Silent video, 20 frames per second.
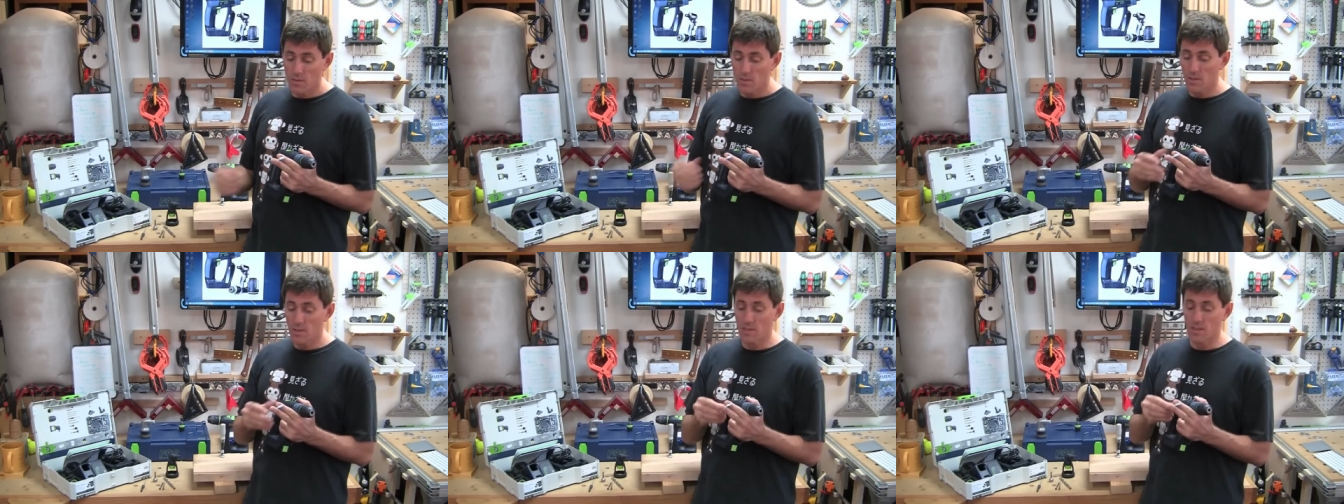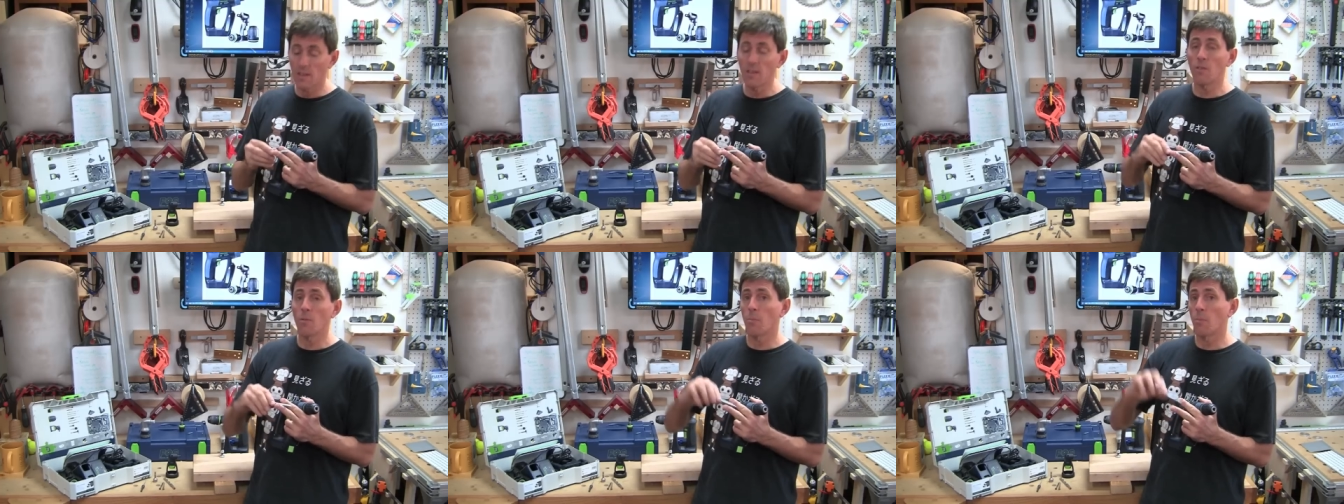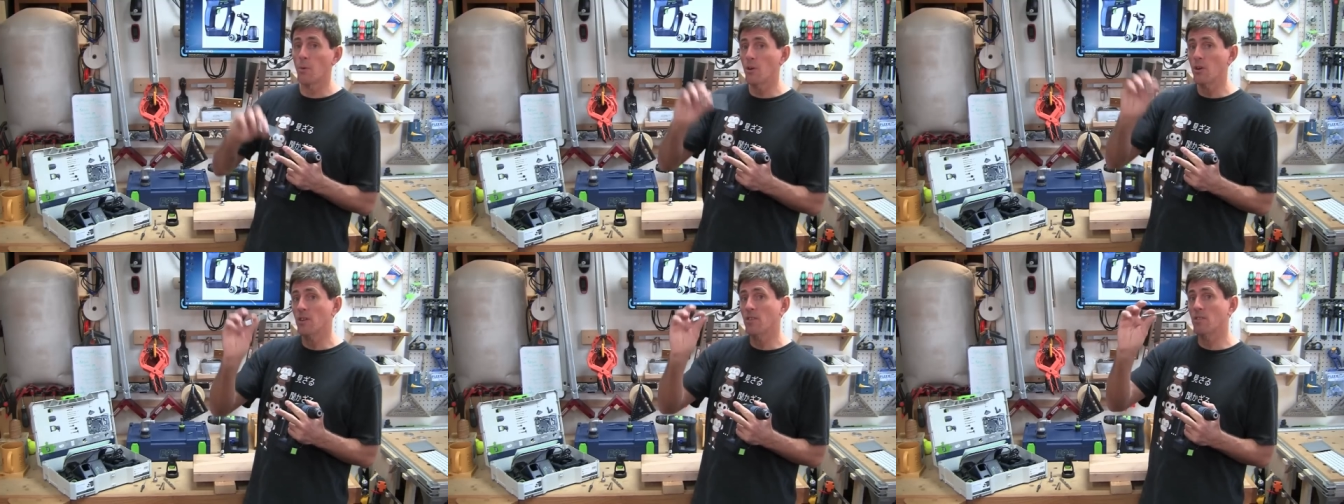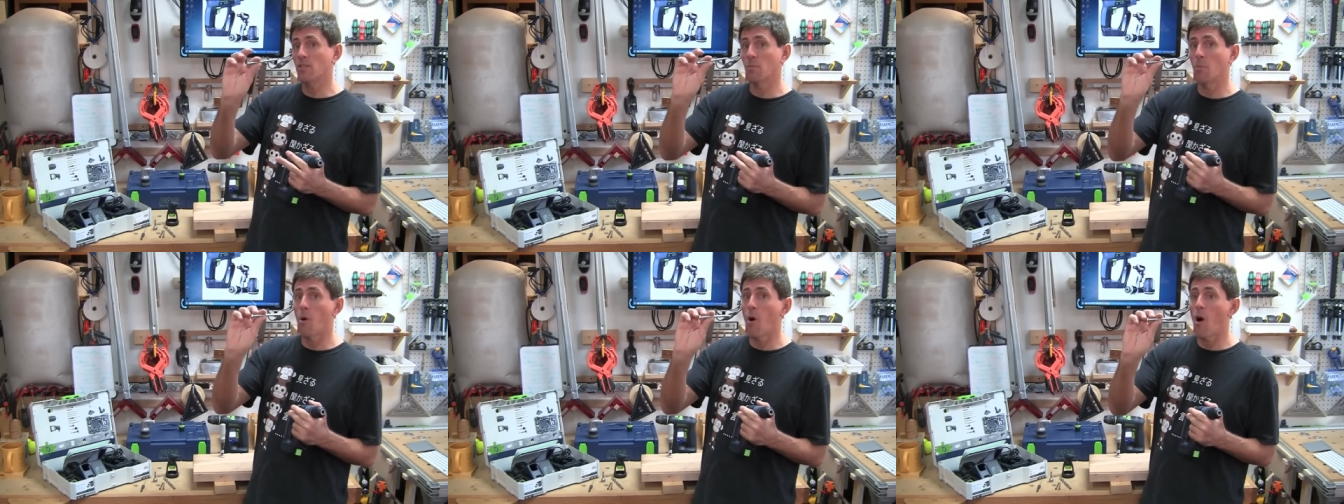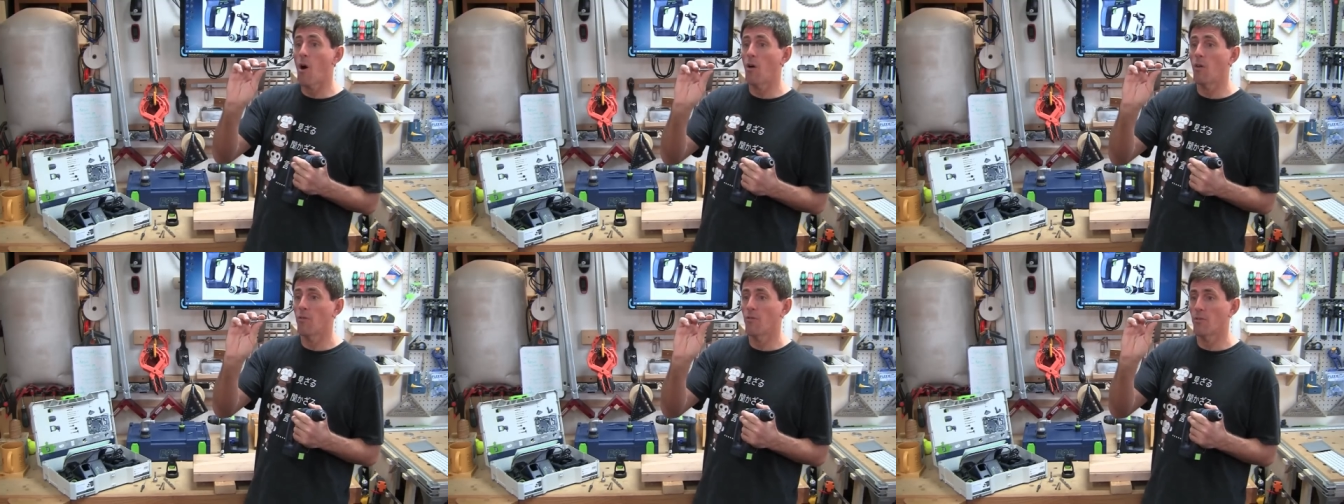still pretty
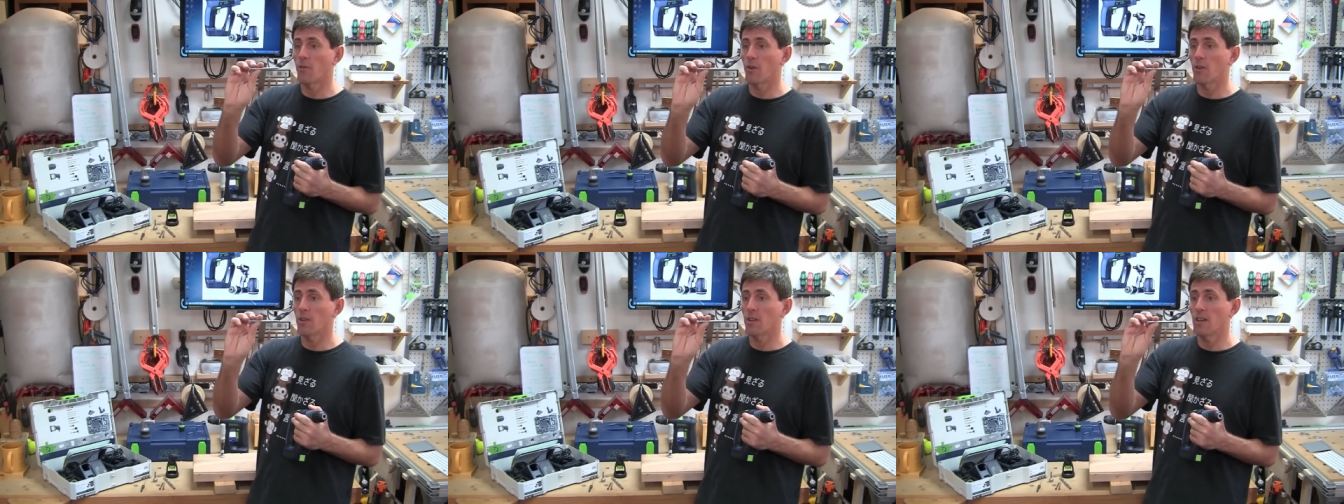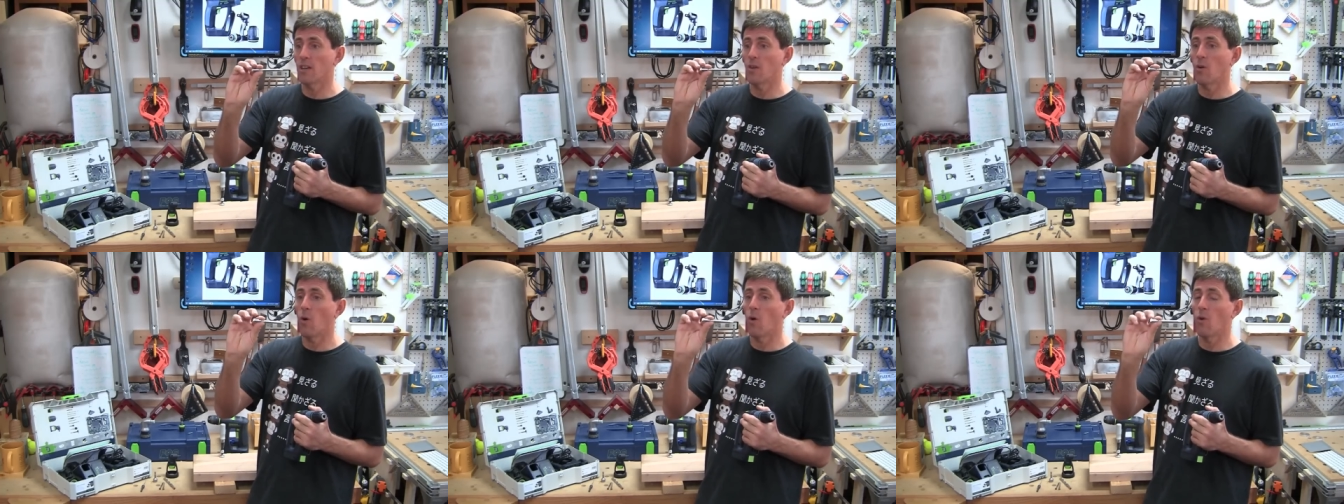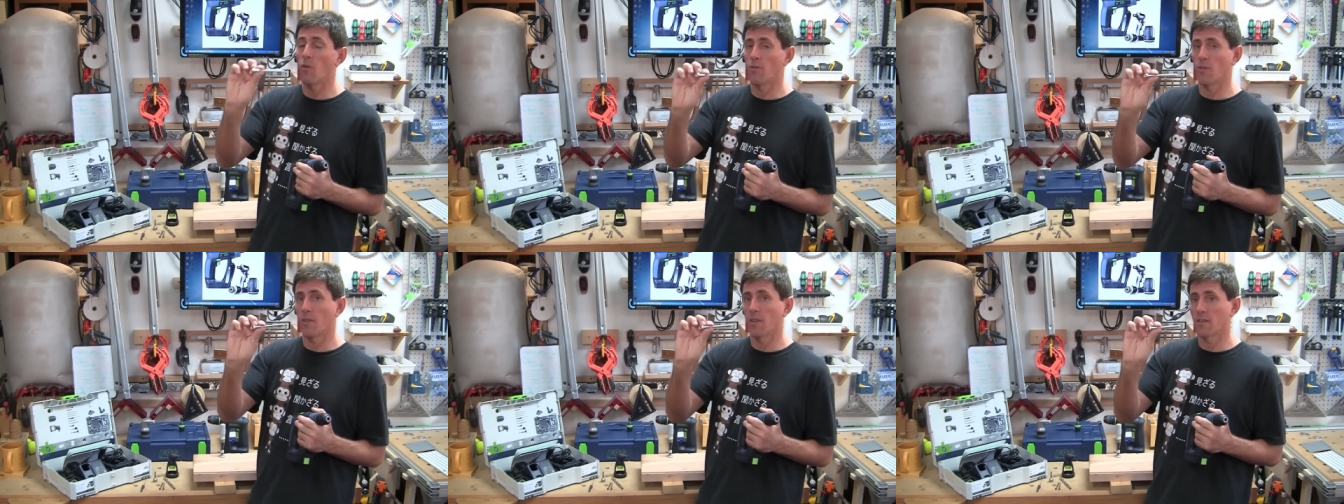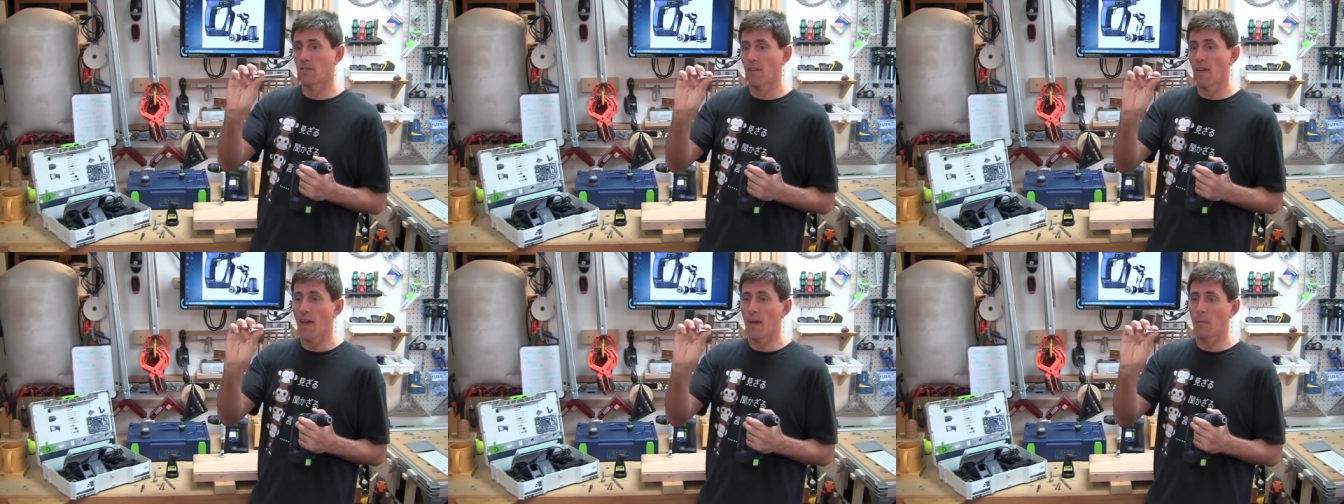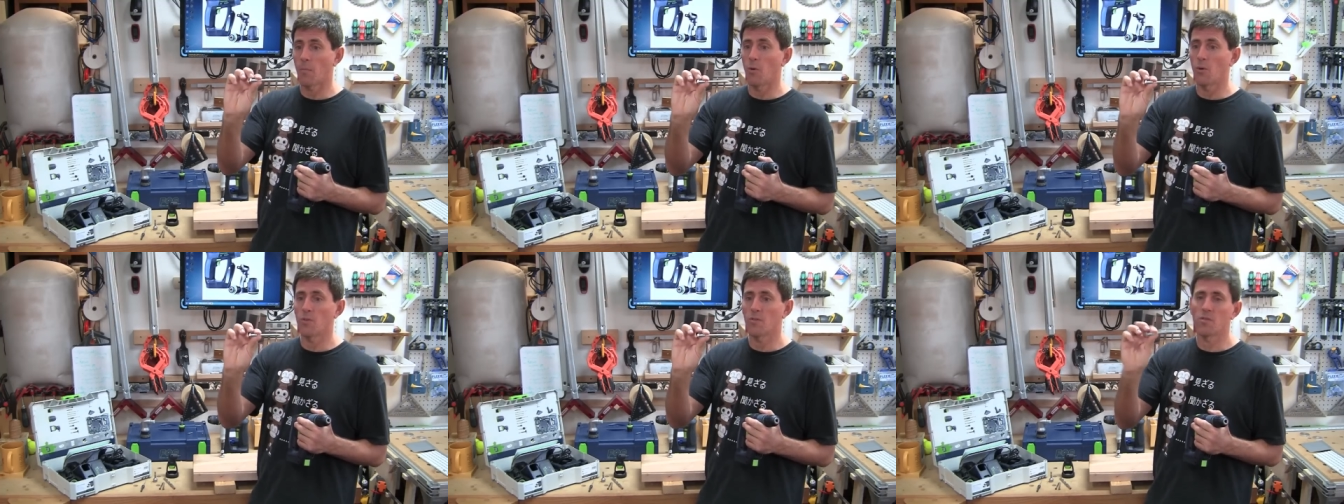small for a lead hole for this
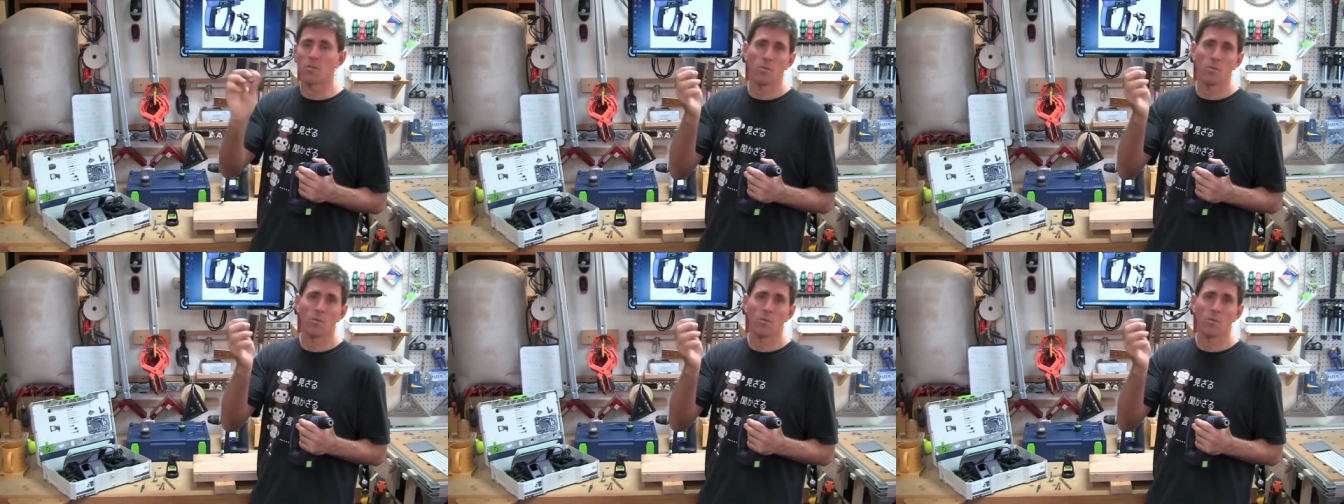lag bolt,